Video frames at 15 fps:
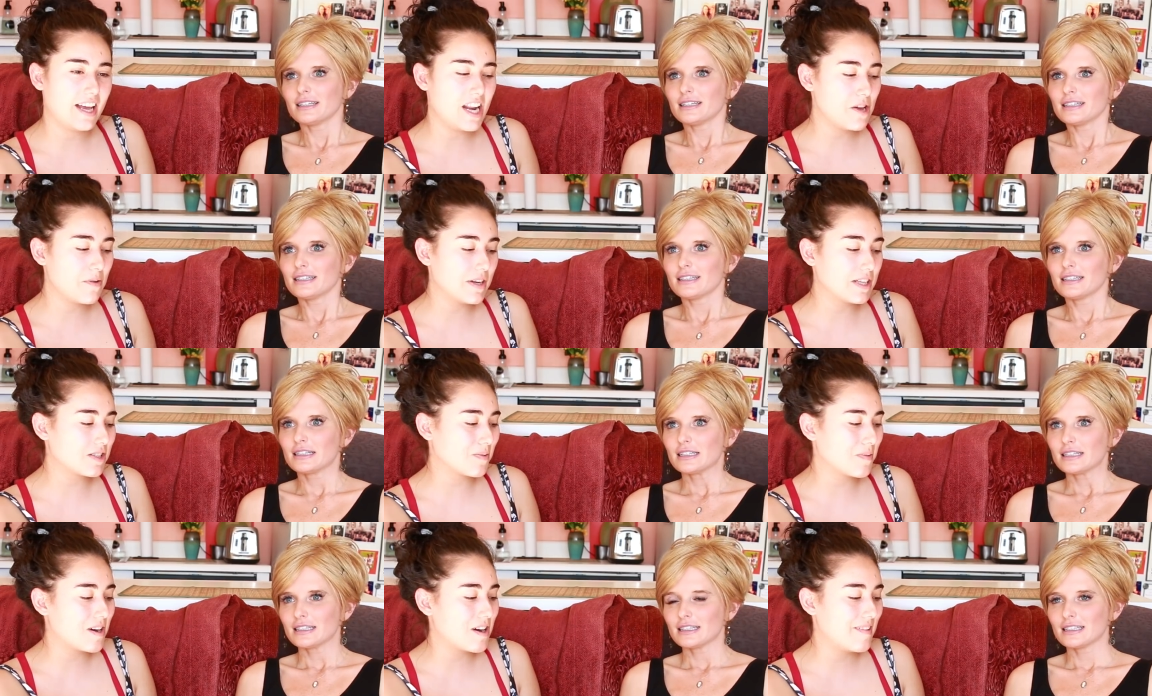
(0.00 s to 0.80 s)
Speaker 1: Anyway,
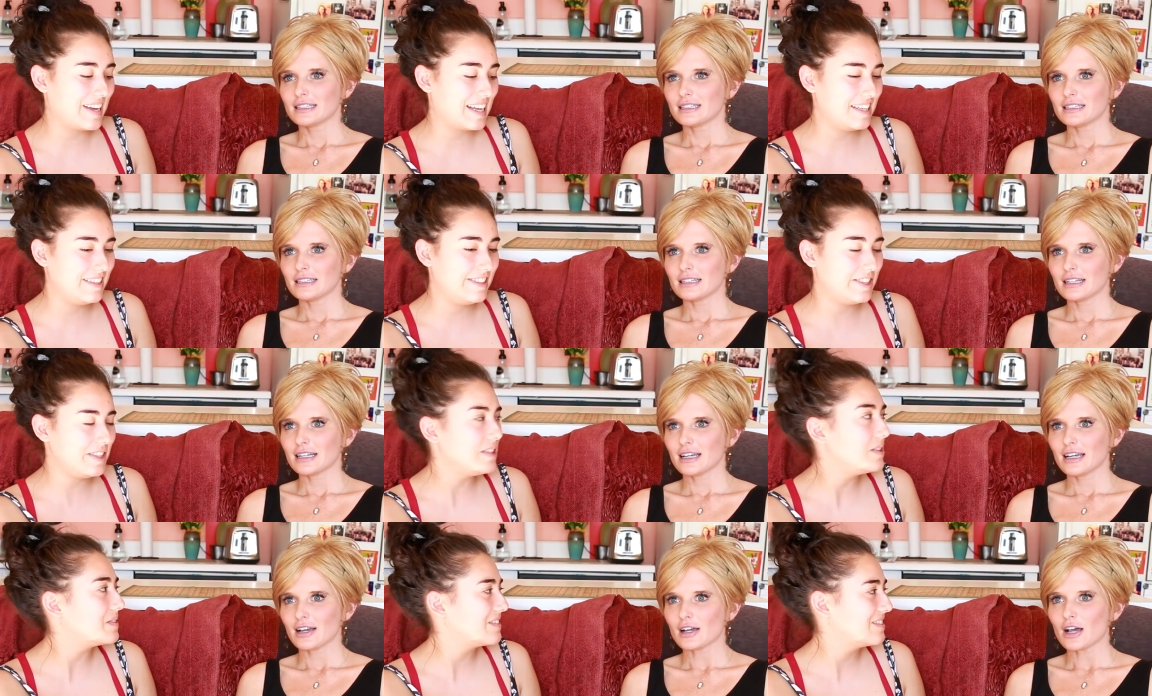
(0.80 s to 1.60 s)
so what are we gonna
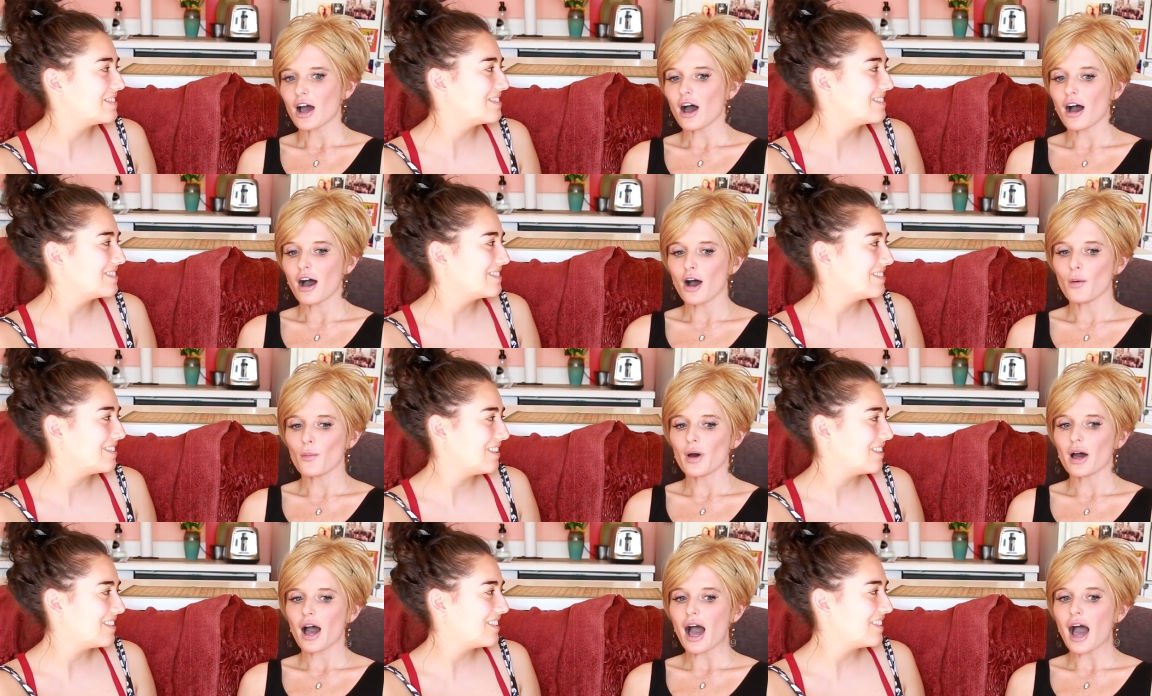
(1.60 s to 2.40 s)
do?
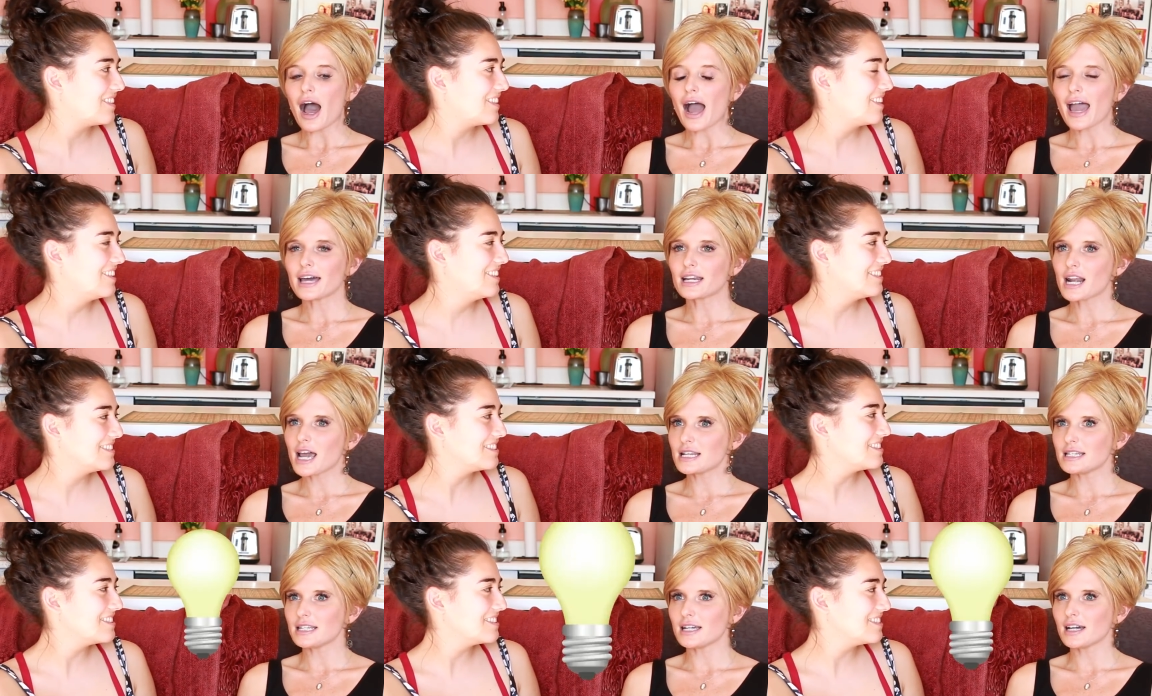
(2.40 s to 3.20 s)
Speaker 2: Um, I had an
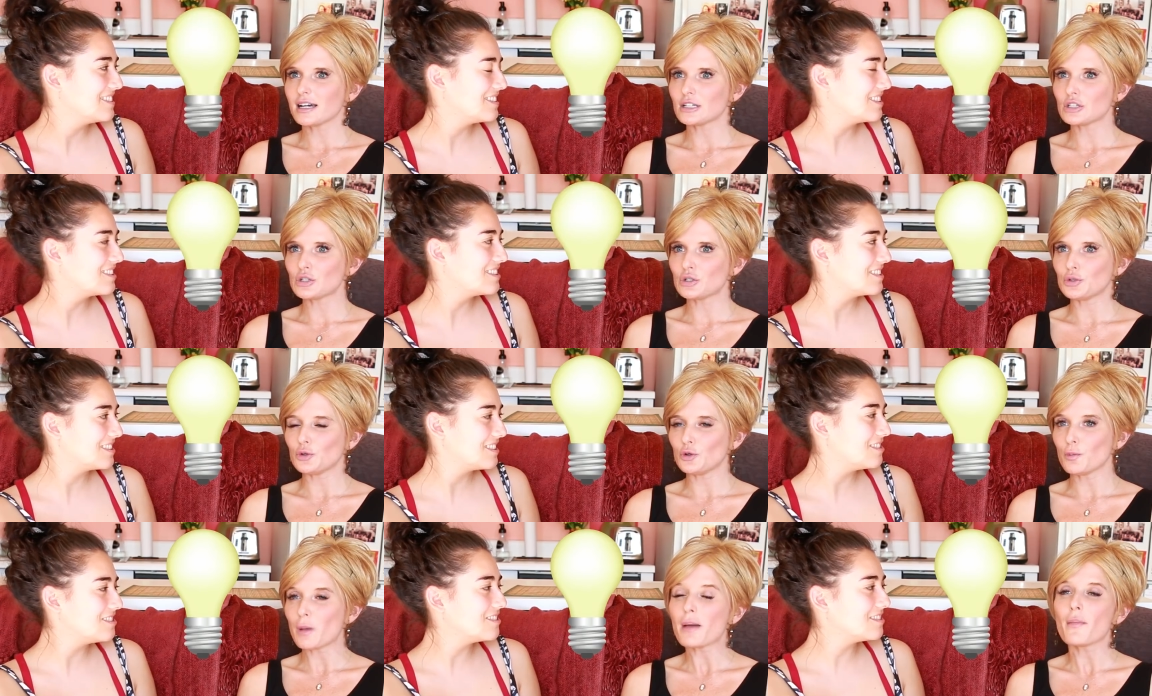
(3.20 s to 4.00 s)
idea
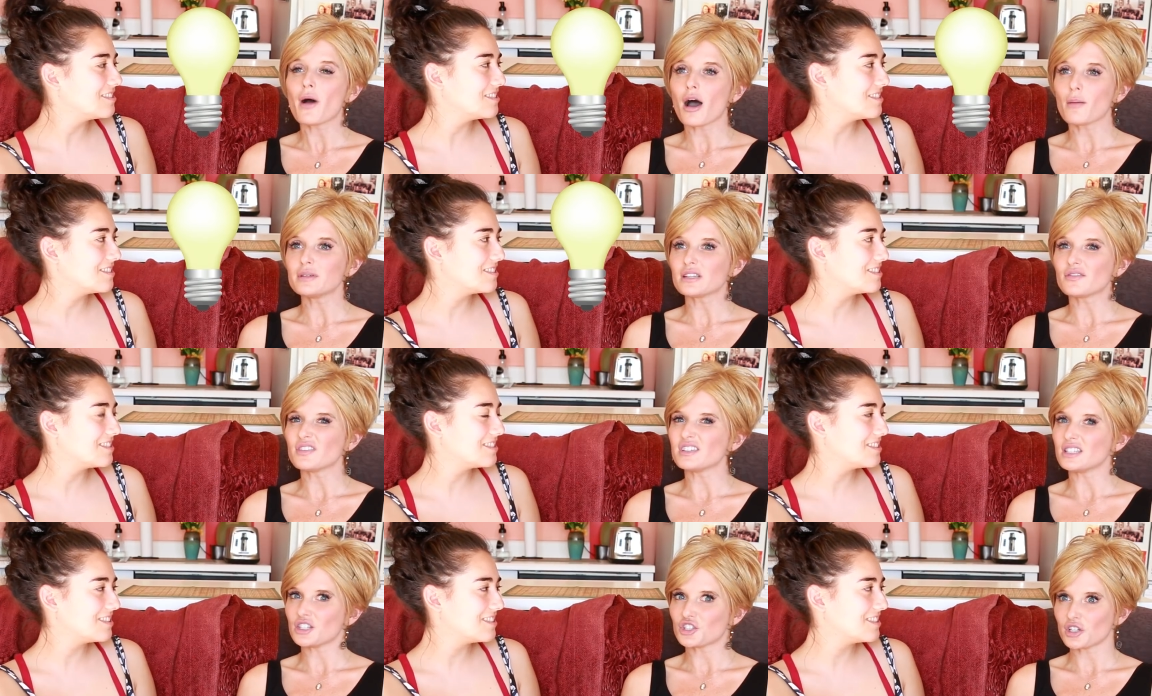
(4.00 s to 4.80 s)
to my mom is a
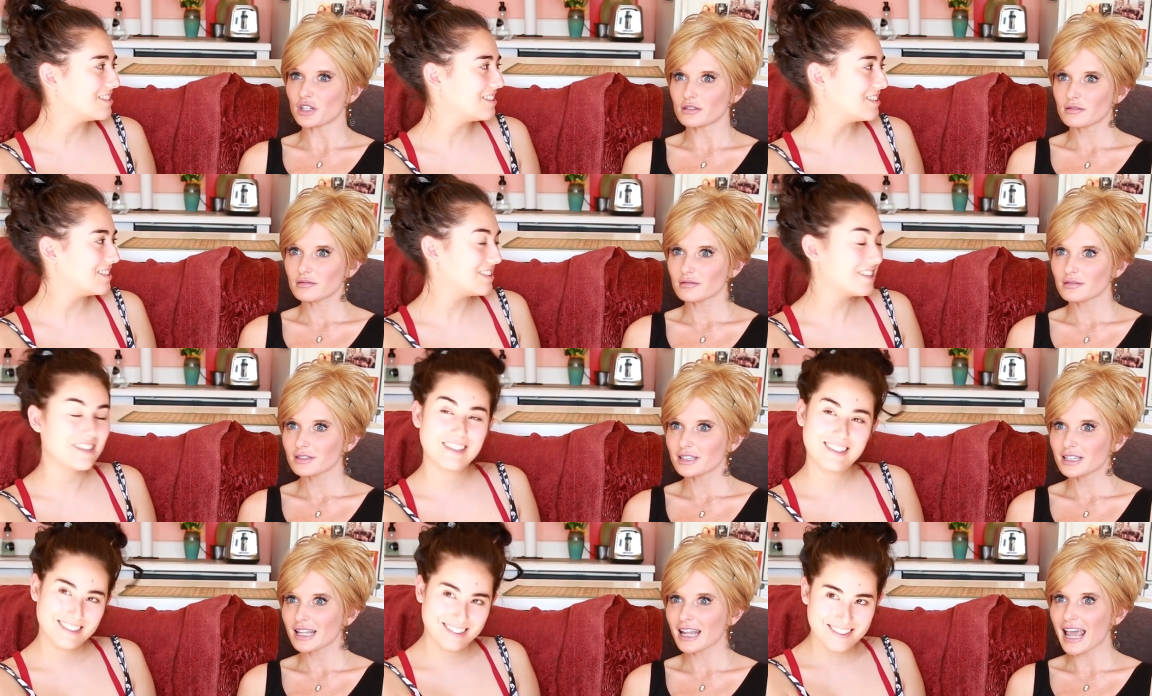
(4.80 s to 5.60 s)
physician,
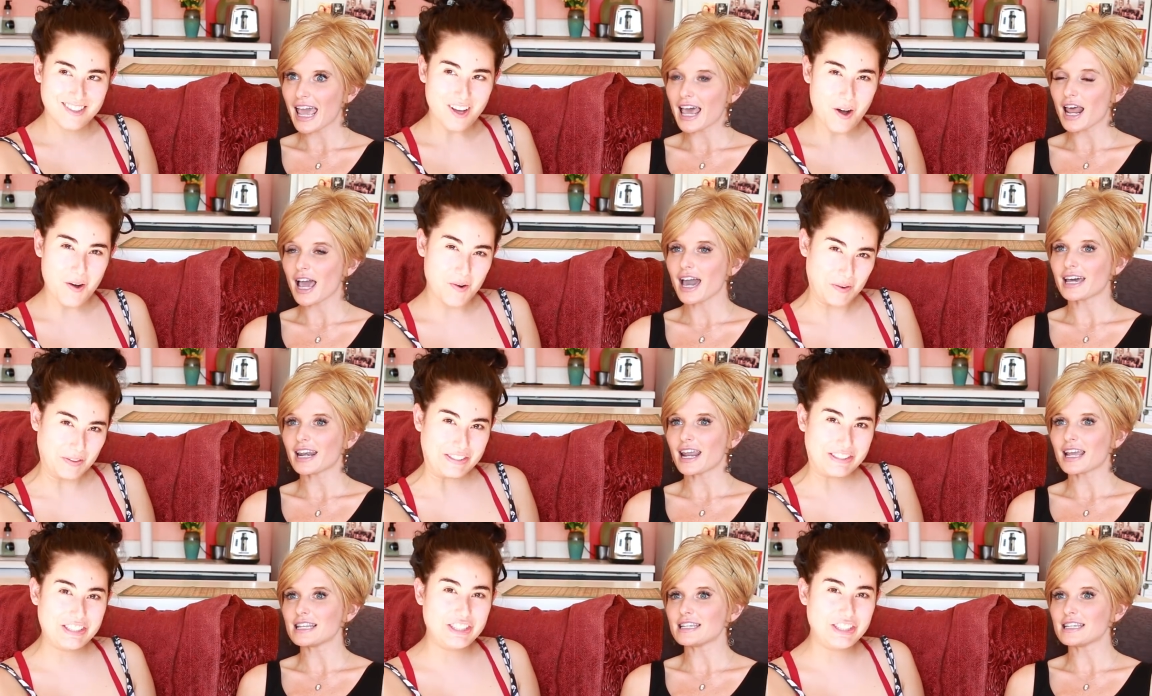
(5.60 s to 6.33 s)
and oh. I had an